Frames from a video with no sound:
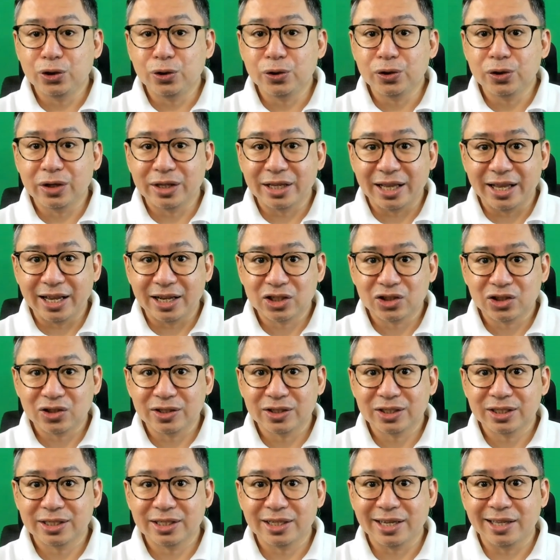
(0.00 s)
union
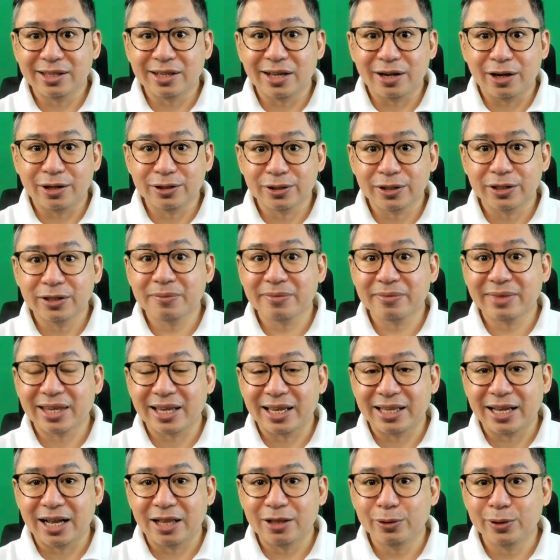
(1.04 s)
elections, and other
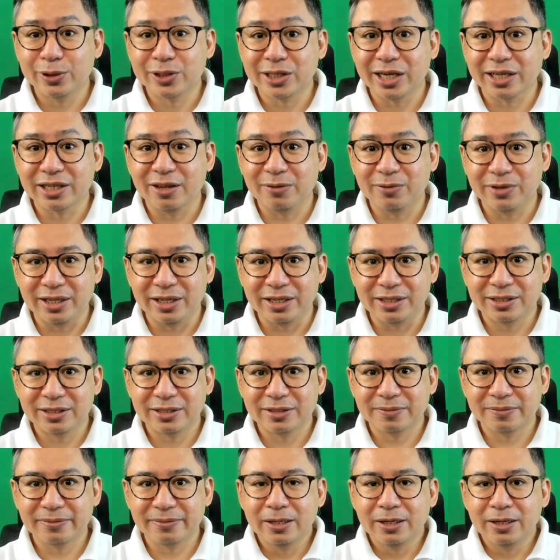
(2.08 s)
analogous
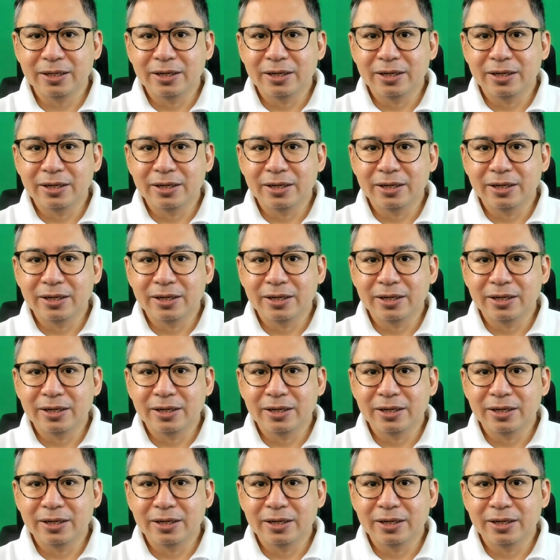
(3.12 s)
activities.